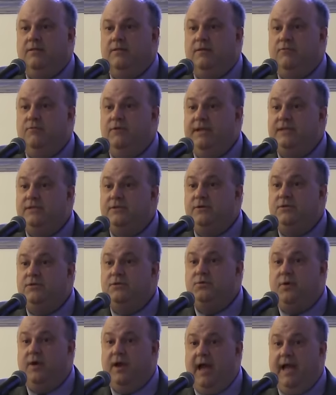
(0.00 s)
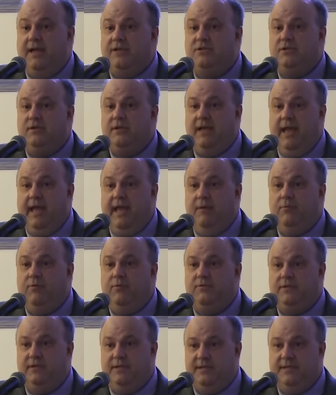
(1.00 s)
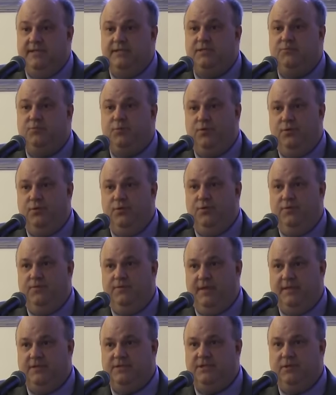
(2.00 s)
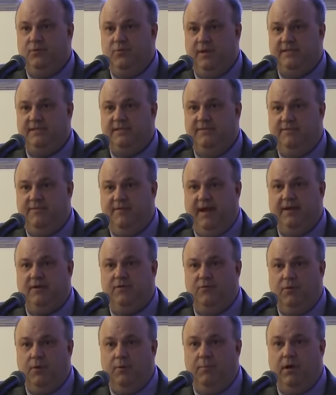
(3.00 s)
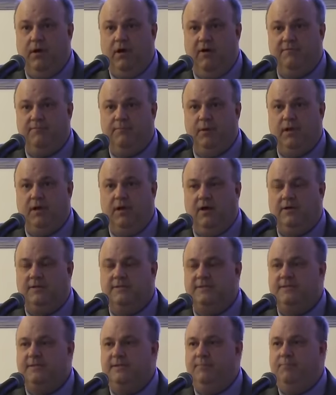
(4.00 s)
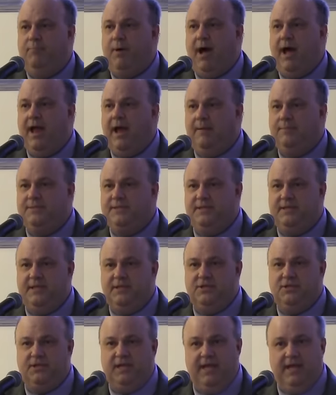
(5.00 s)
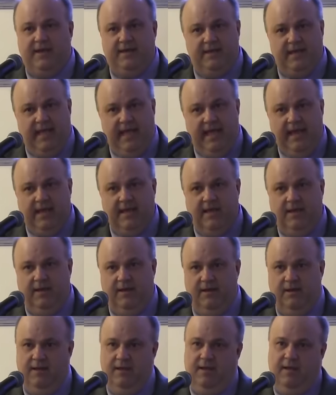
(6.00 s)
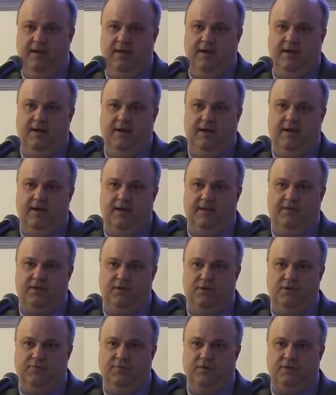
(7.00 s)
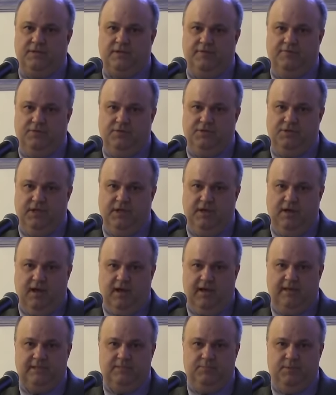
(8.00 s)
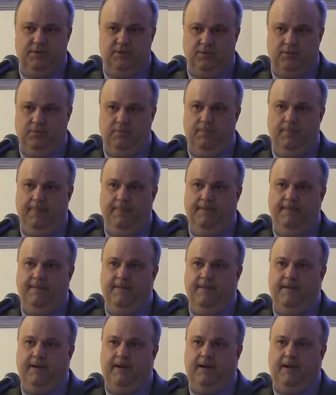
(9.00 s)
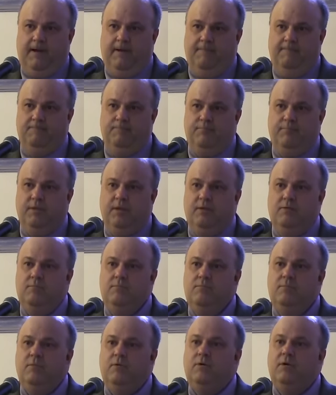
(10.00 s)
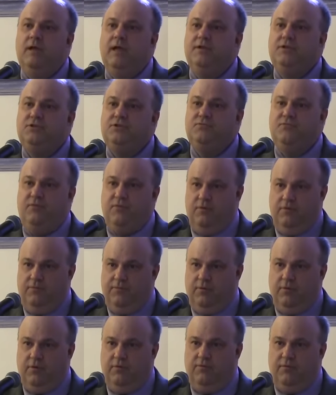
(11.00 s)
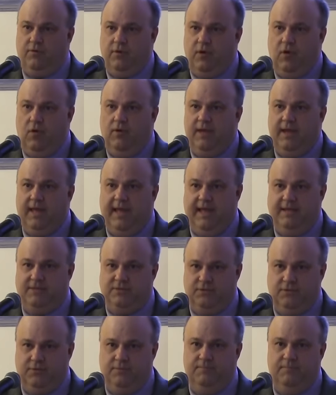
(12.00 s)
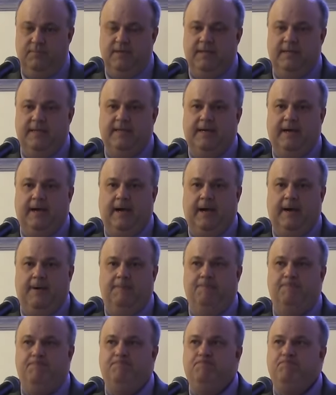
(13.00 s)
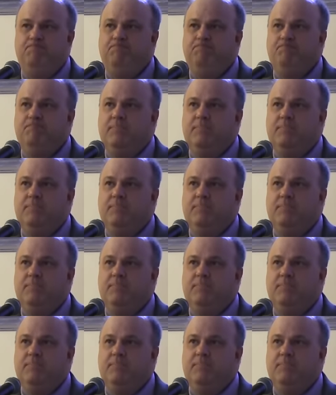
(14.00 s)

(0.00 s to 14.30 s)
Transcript: The researchers were actually able to disprove that she was, in fact, Romanoff because the biopsy that she had taken uh, at the University of Virginia Hospital um, for, for, for colon cancer, um,